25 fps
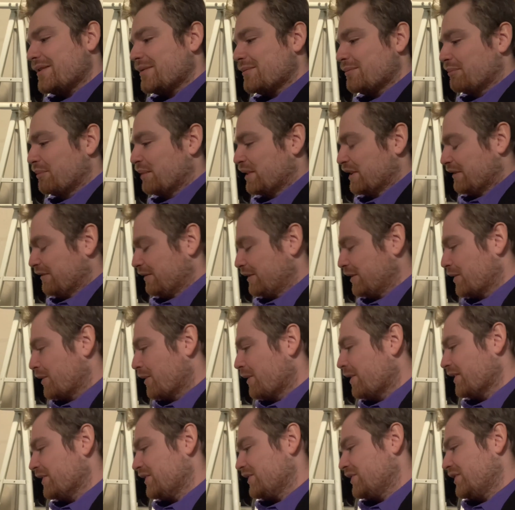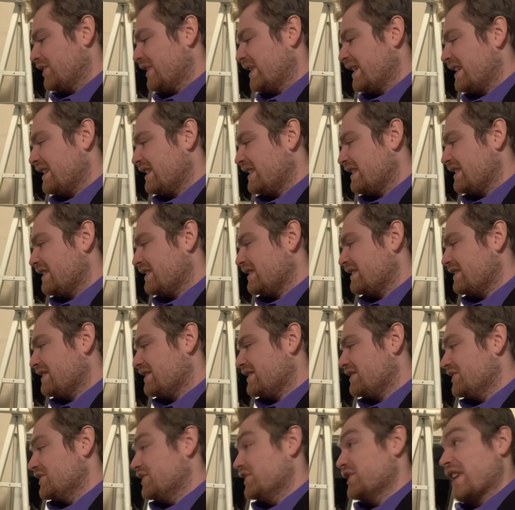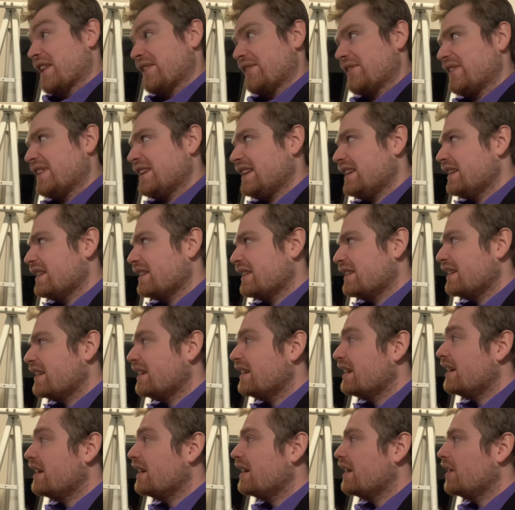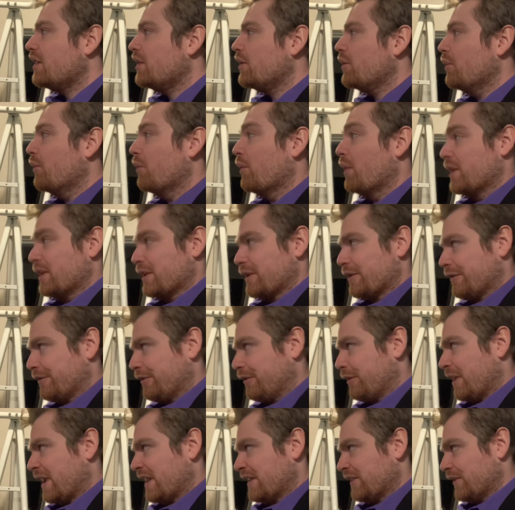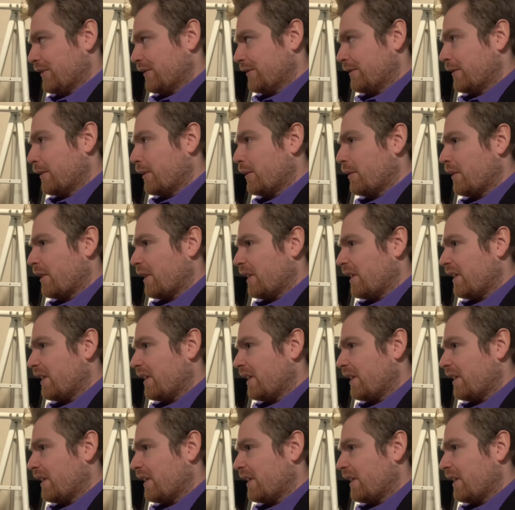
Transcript: But of course, Jesse, what are friends for?